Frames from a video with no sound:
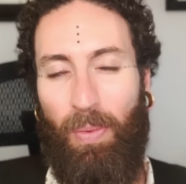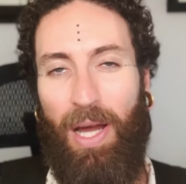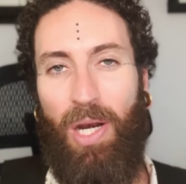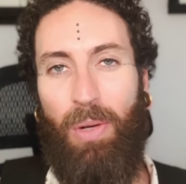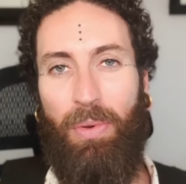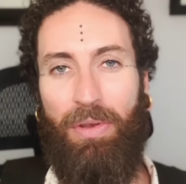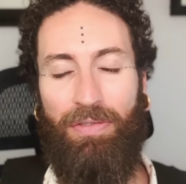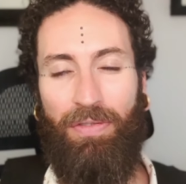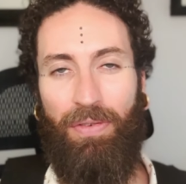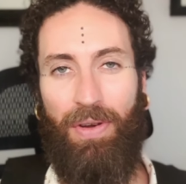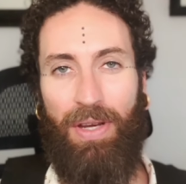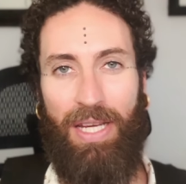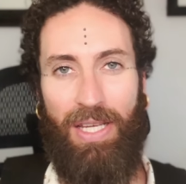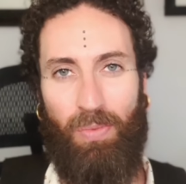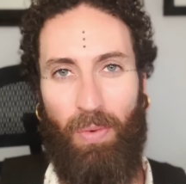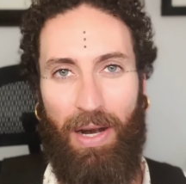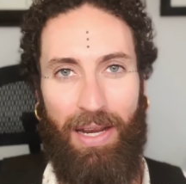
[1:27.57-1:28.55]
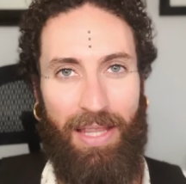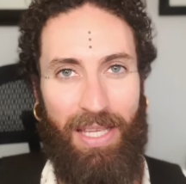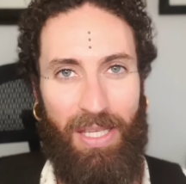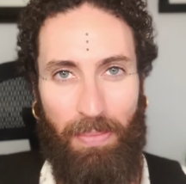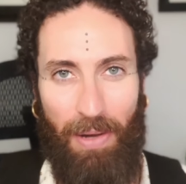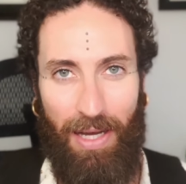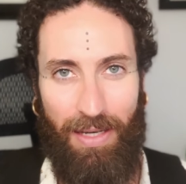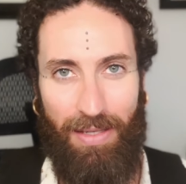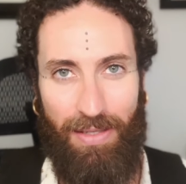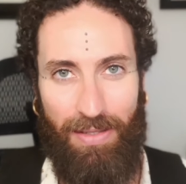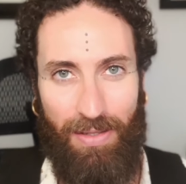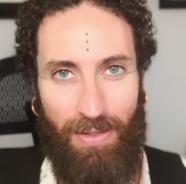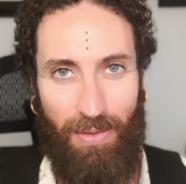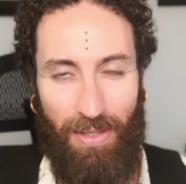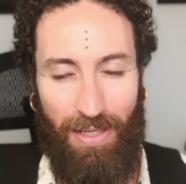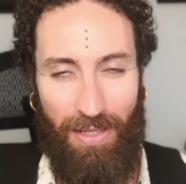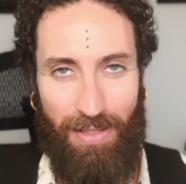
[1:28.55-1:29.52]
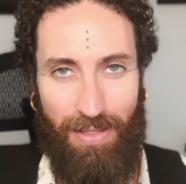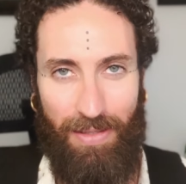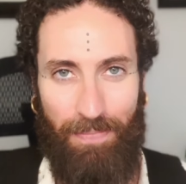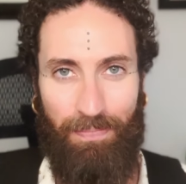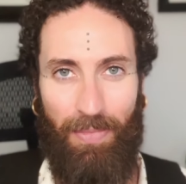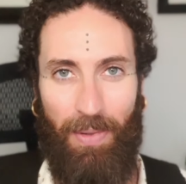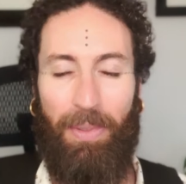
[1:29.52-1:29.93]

Why do we freeze? Why do these bodies do this?